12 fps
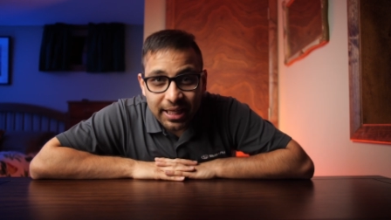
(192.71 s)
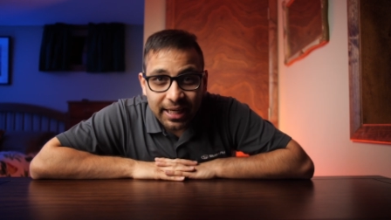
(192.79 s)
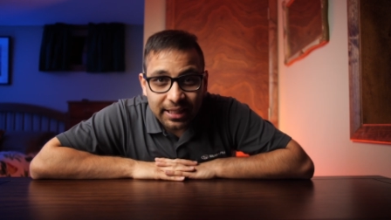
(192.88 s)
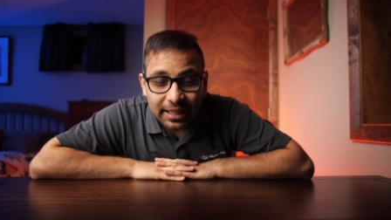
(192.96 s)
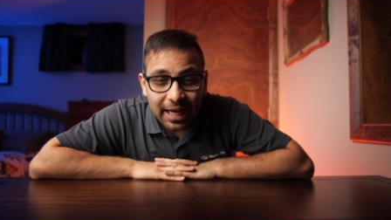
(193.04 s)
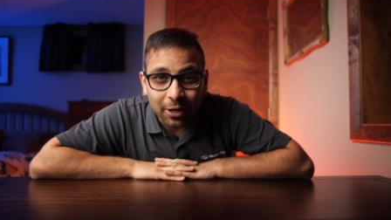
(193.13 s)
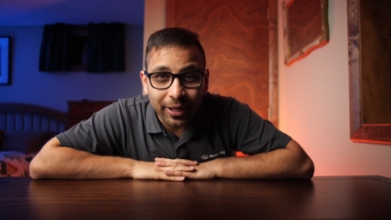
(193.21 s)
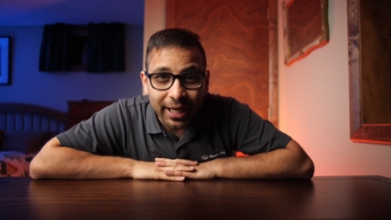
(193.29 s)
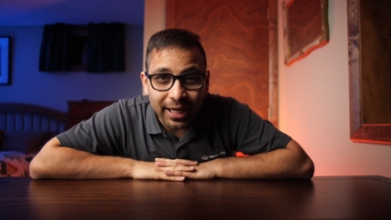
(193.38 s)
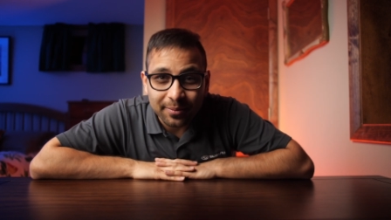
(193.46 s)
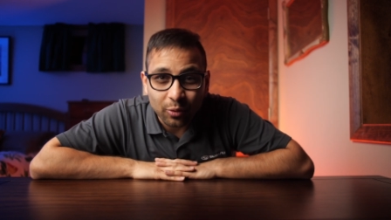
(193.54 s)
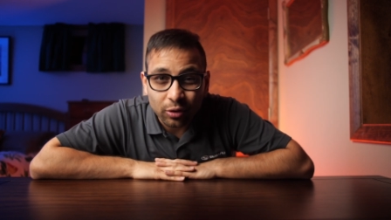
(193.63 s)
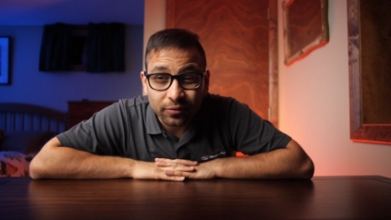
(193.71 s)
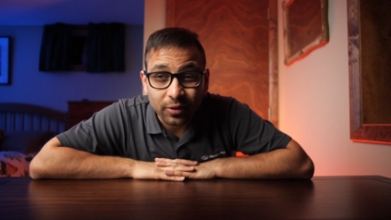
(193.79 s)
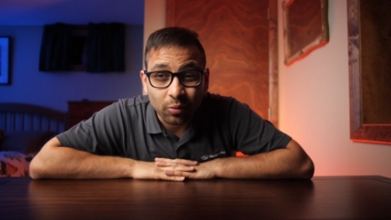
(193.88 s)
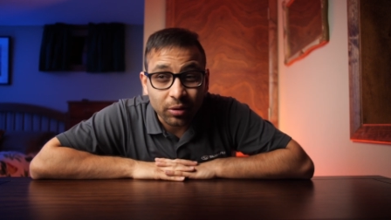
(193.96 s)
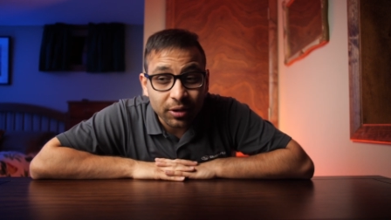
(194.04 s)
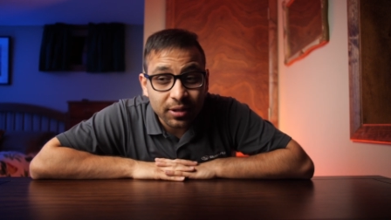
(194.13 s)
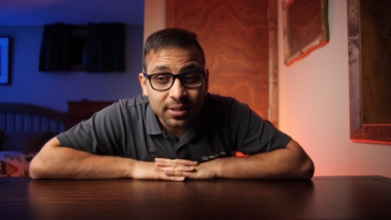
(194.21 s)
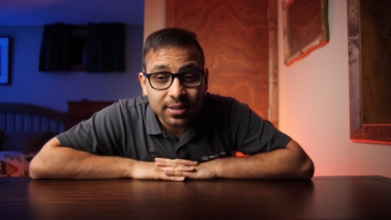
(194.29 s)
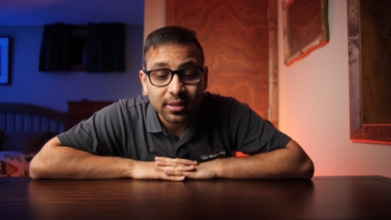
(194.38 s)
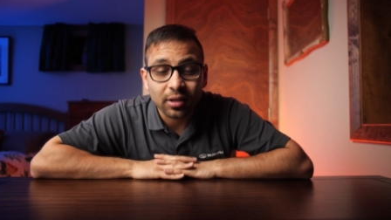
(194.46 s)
kind of how anamorphic works.